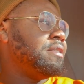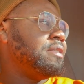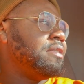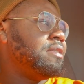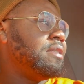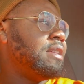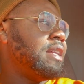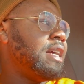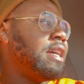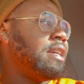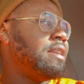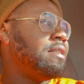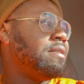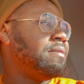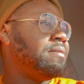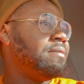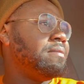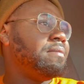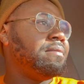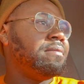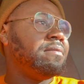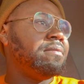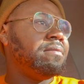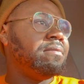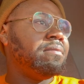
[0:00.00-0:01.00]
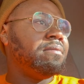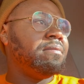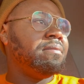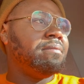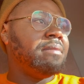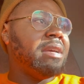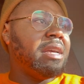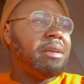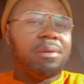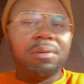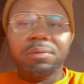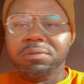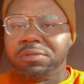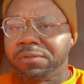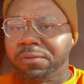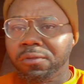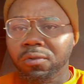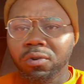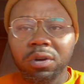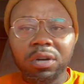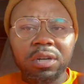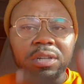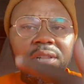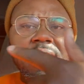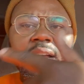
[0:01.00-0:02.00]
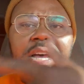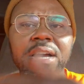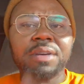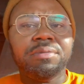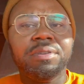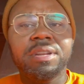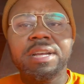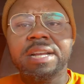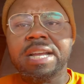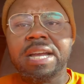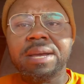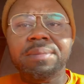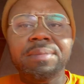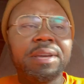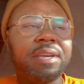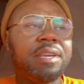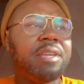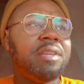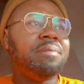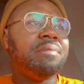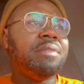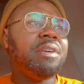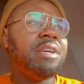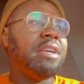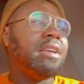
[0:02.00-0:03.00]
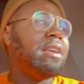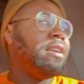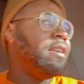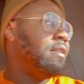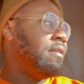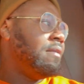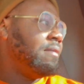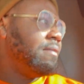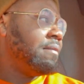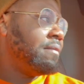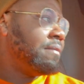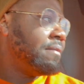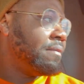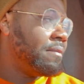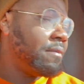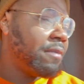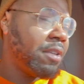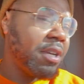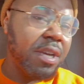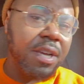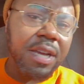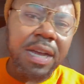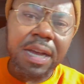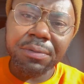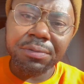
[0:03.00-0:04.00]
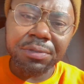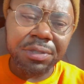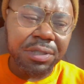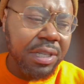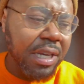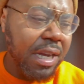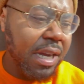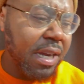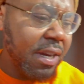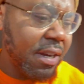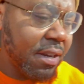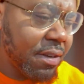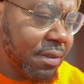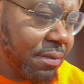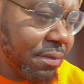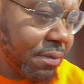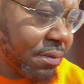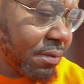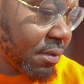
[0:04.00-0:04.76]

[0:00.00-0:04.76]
like, maybe it was 4 o'clock when I got back into bed. Hey, I was tired.